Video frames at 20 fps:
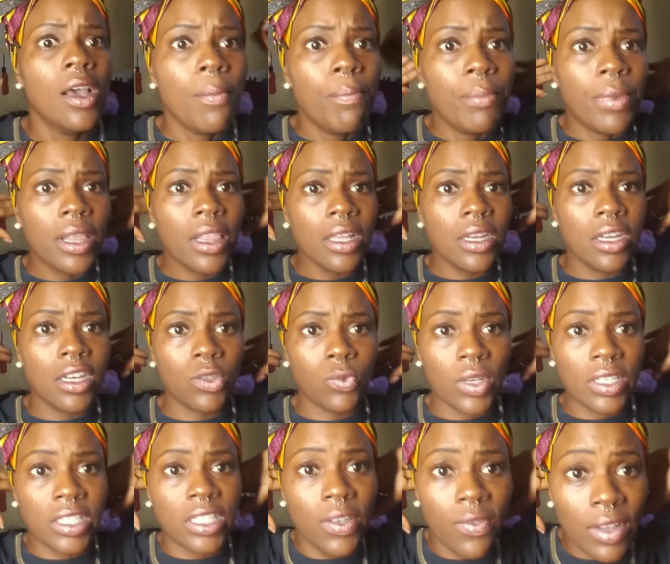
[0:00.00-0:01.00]
Melanin is
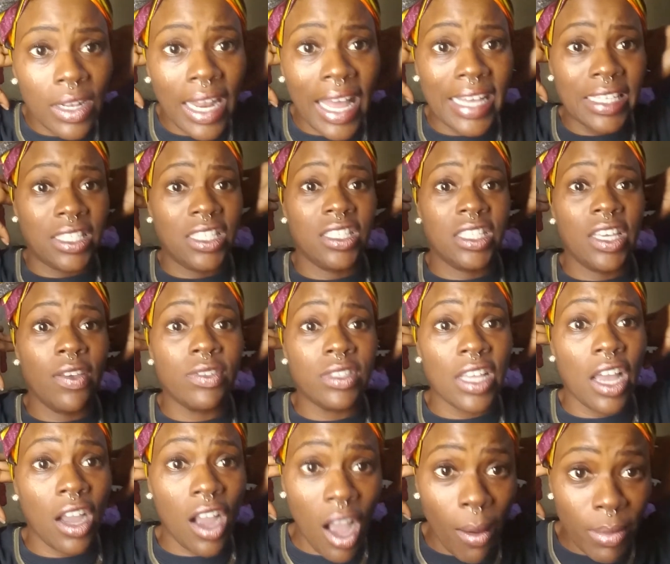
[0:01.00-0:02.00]
what civilizes us, gives us
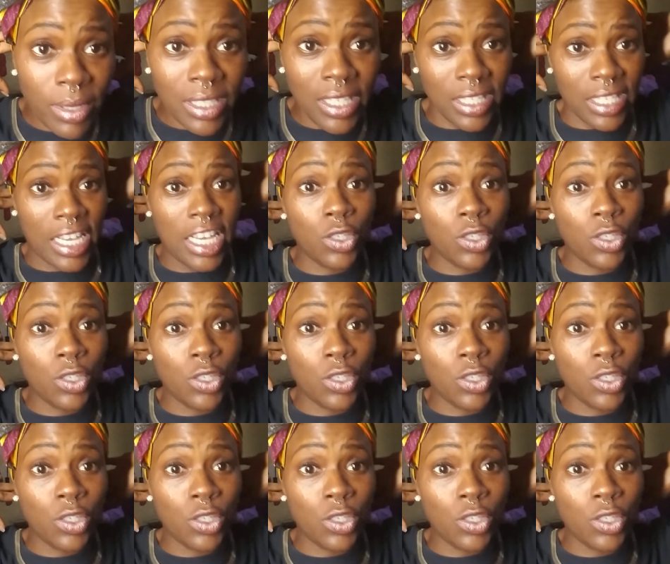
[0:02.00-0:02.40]
our common sense.